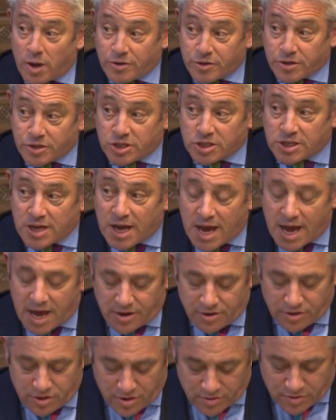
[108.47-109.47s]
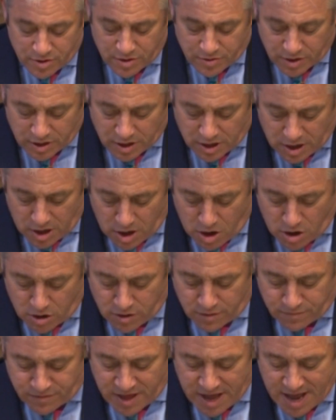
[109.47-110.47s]
understand that the Clerk
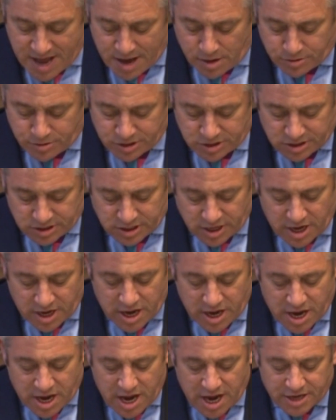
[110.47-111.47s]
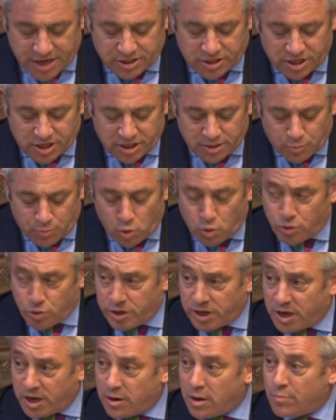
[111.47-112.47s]
of the House has this
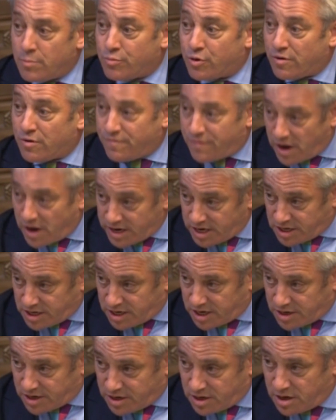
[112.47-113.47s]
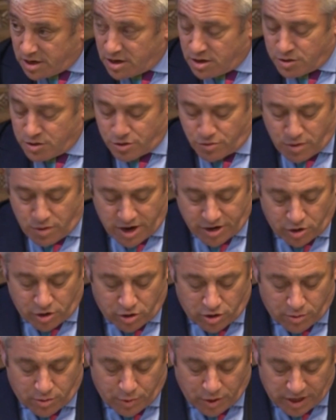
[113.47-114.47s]
morning provided the Right
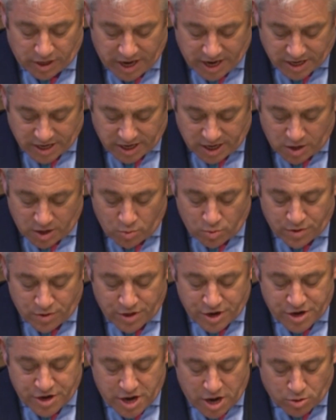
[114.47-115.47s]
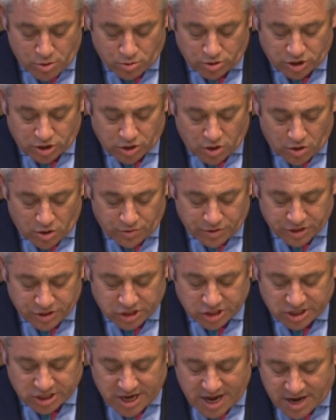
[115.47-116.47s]
Honourable Lady with a note on the
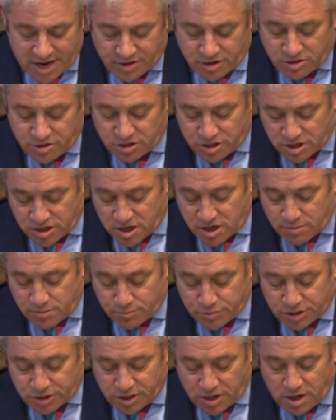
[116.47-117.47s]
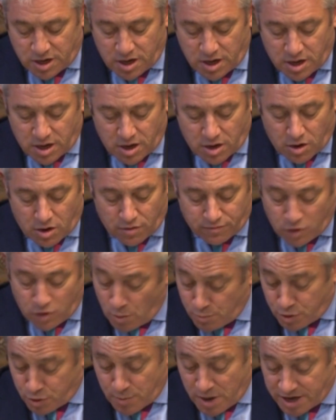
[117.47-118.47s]
standard terms of
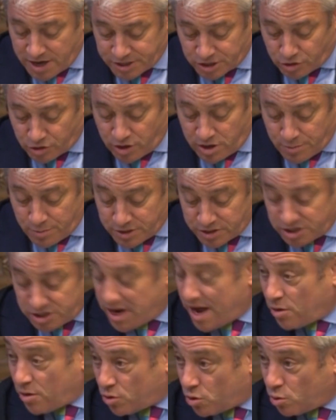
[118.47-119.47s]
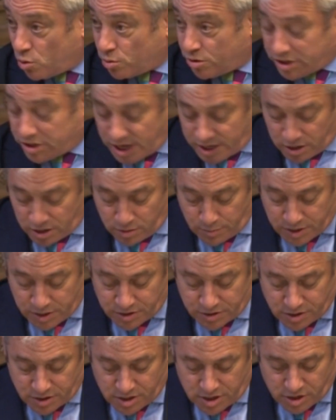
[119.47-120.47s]
compromise agreements, now called
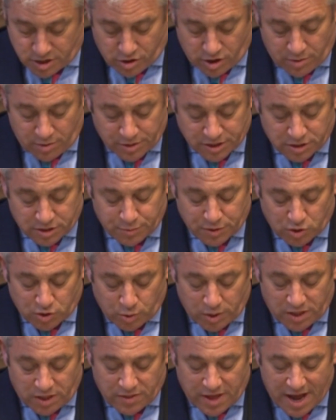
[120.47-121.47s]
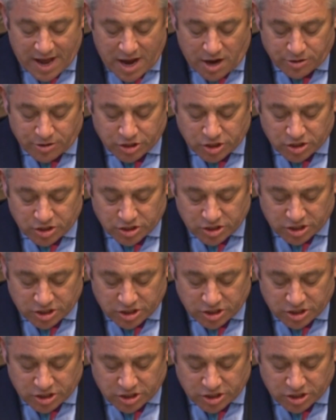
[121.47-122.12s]
settlement agreements, between the House and